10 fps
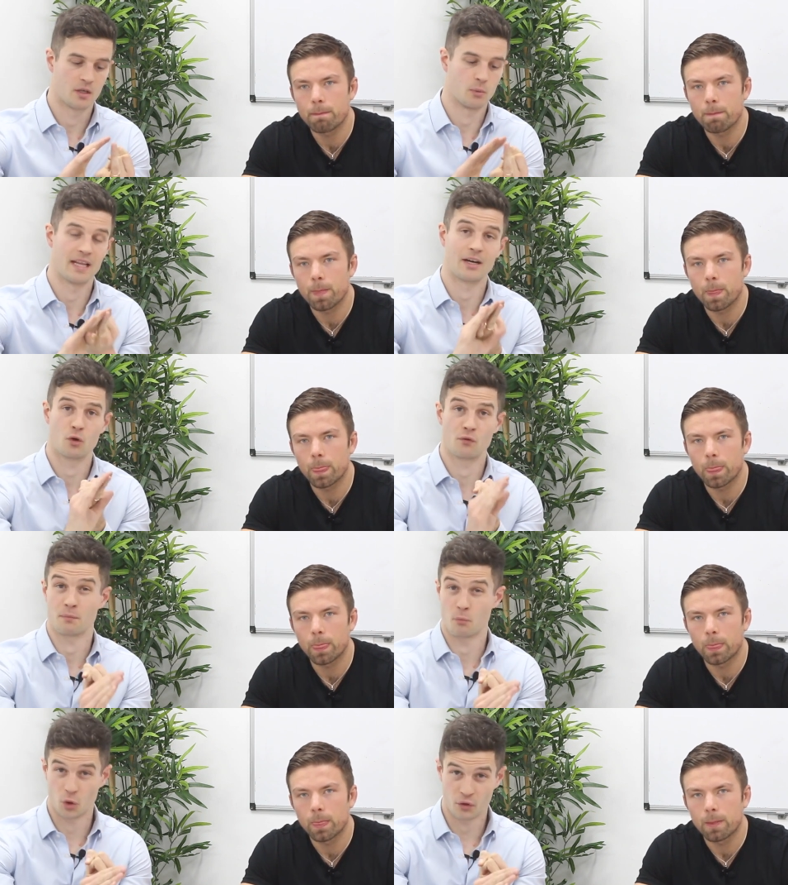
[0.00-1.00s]
Speaker 1: We then
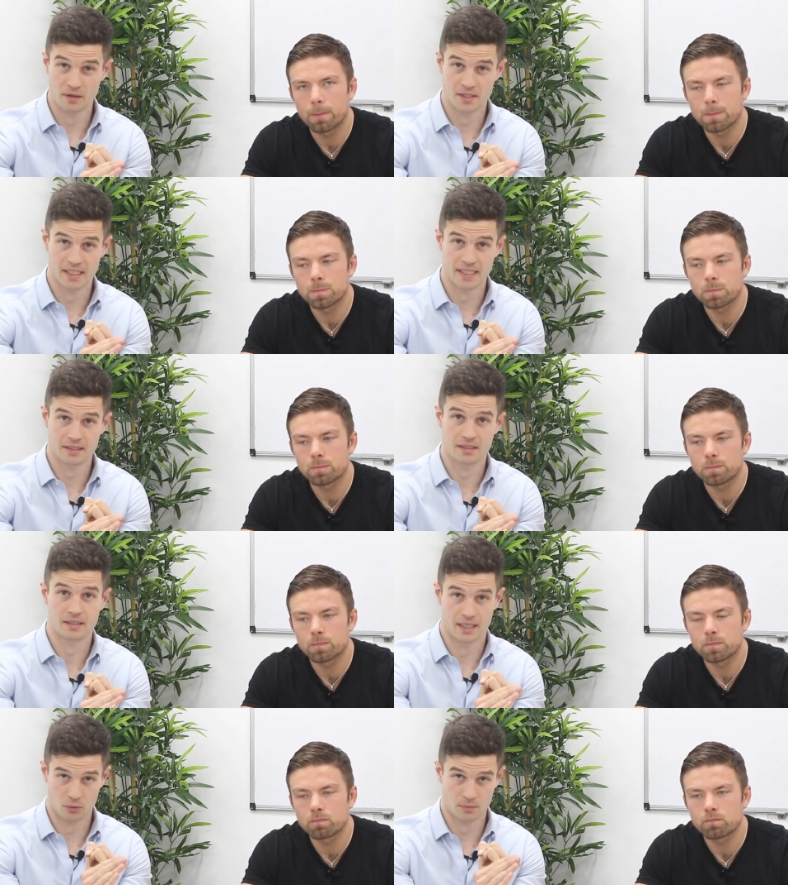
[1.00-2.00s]
covered morning routines
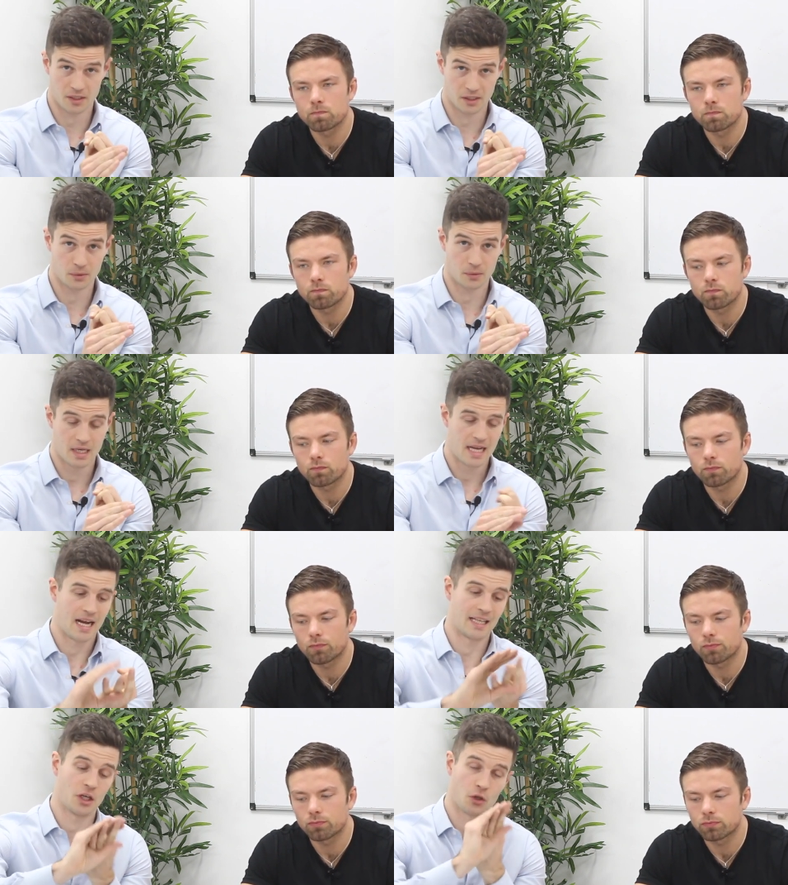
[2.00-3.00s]
in number two.
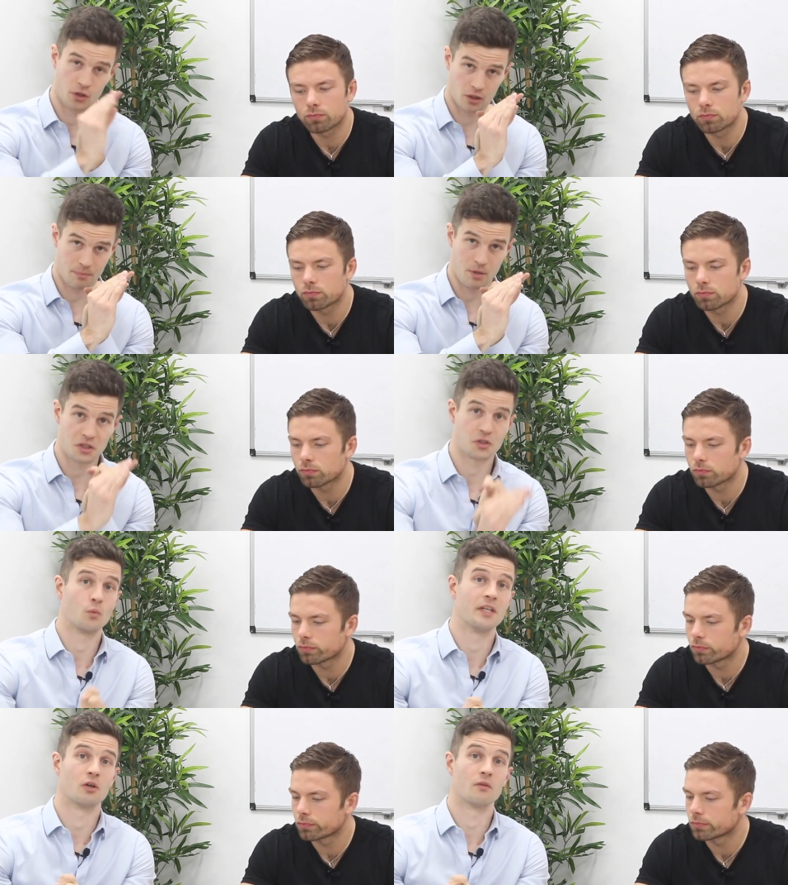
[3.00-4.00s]
And in the third module,
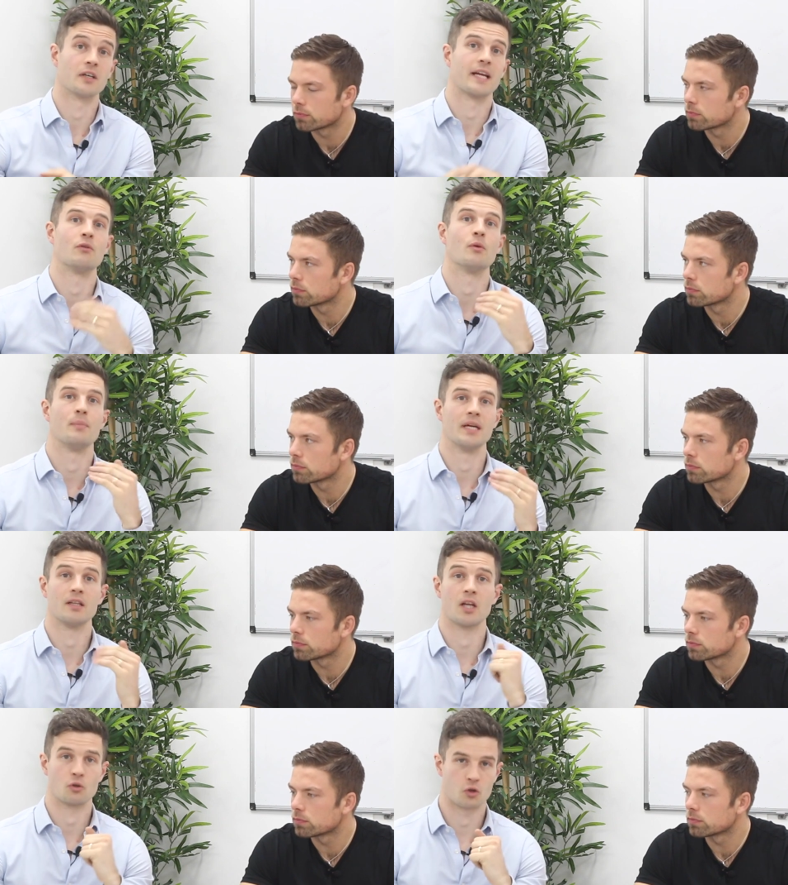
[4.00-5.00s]
we covered how to
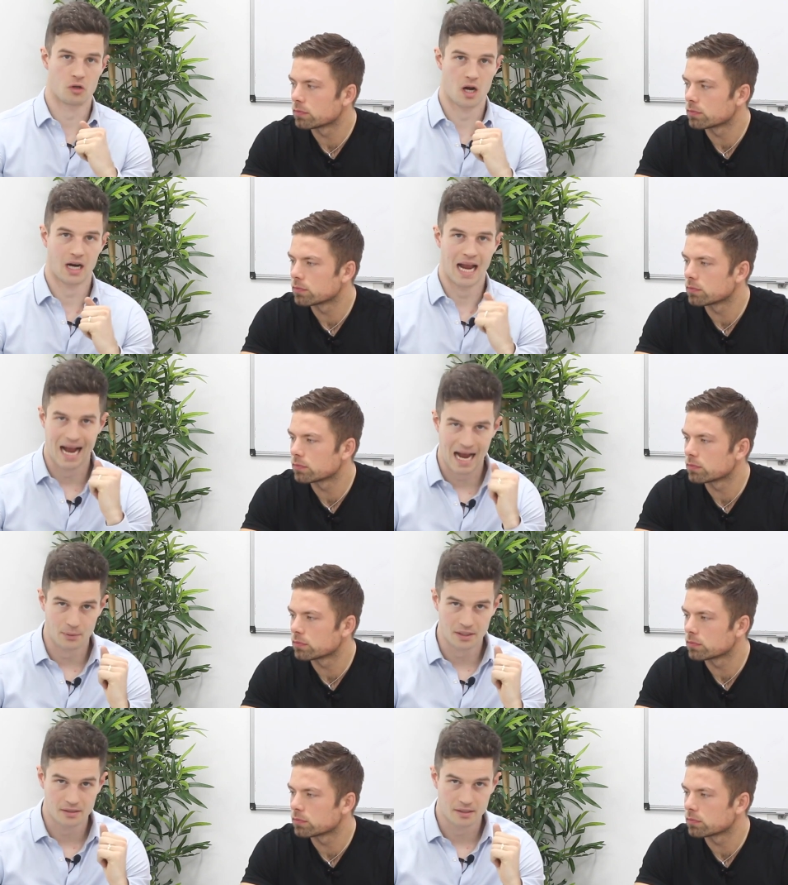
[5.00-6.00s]
build those strong
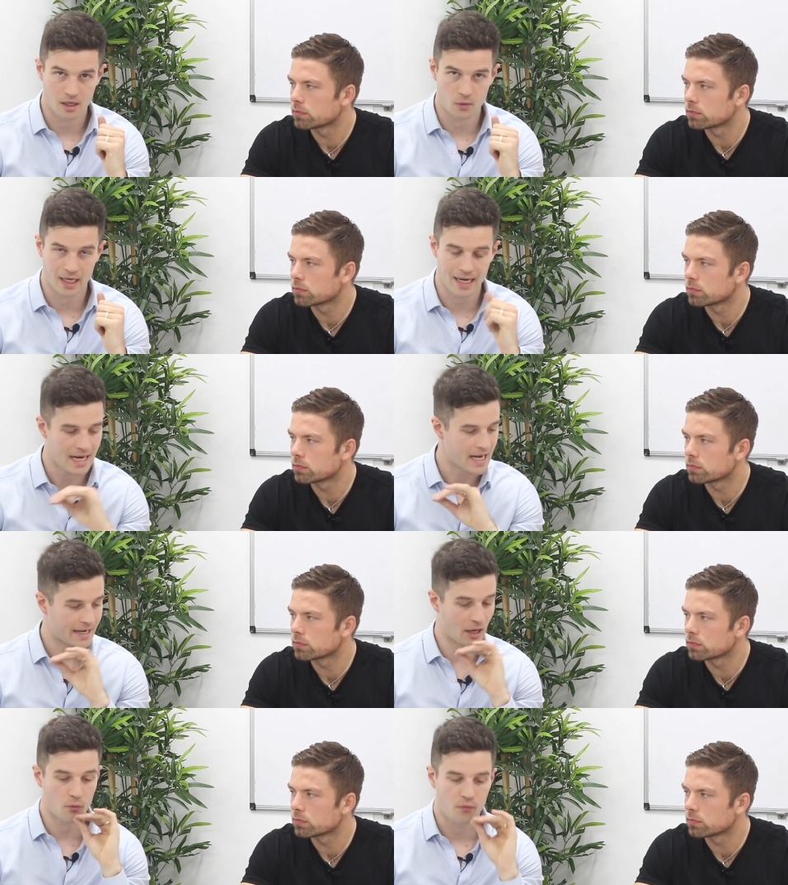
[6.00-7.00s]
habits, okay?
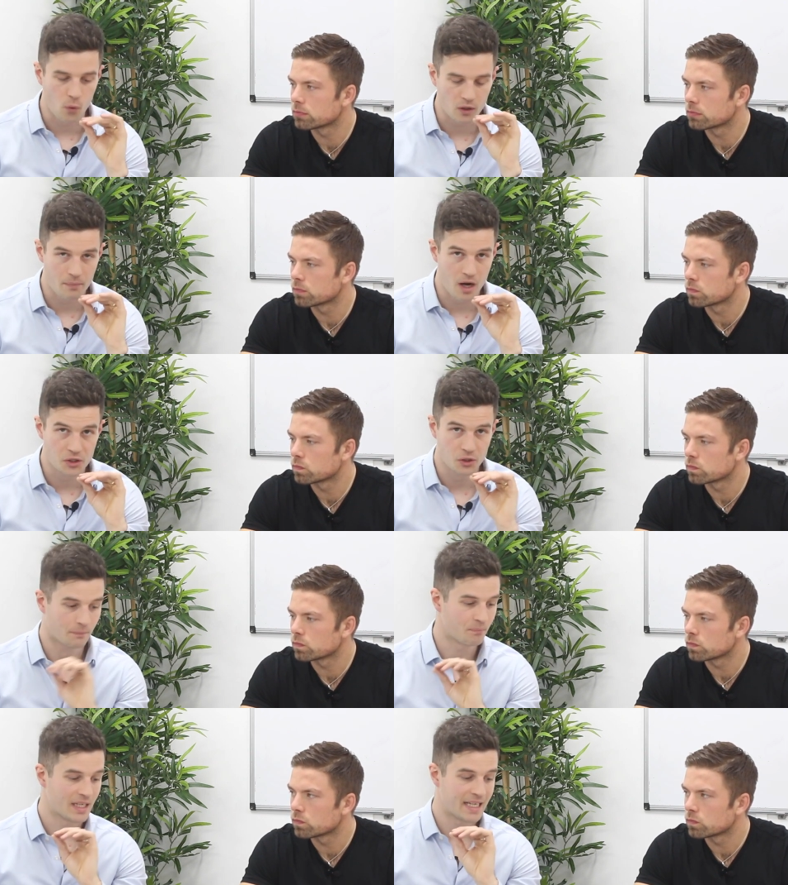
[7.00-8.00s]
Now the fourth
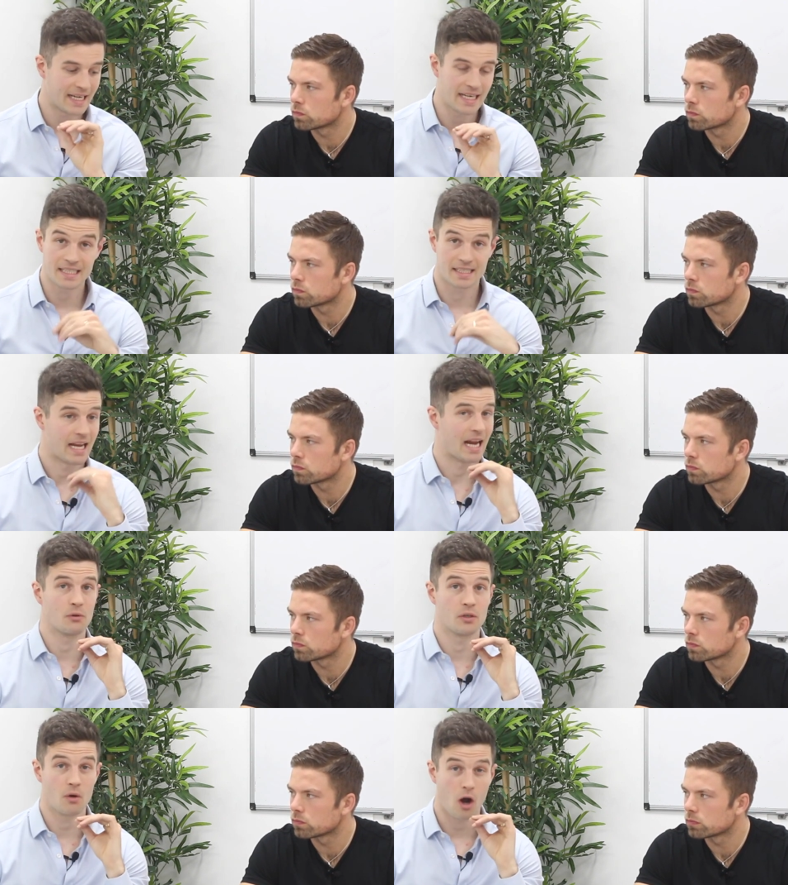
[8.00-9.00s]
module is how to